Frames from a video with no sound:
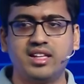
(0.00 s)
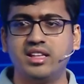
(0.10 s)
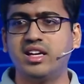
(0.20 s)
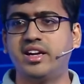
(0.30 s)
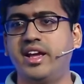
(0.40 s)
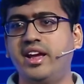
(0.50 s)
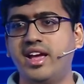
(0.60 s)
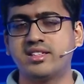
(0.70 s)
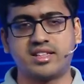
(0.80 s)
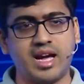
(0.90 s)
And then the
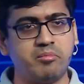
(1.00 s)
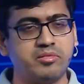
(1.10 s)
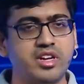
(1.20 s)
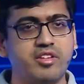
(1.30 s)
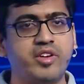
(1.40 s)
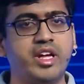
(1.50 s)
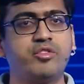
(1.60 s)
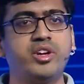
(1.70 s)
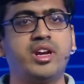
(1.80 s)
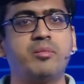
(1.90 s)
day has come
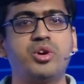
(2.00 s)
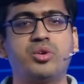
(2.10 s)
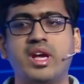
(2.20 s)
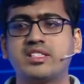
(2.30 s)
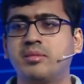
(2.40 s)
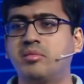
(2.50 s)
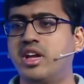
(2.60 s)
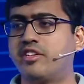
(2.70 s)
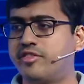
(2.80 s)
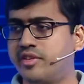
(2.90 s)
where we are able to
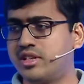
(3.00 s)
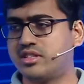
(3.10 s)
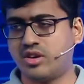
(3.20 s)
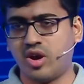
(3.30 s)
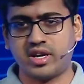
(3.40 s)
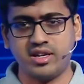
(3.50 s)
assemble our first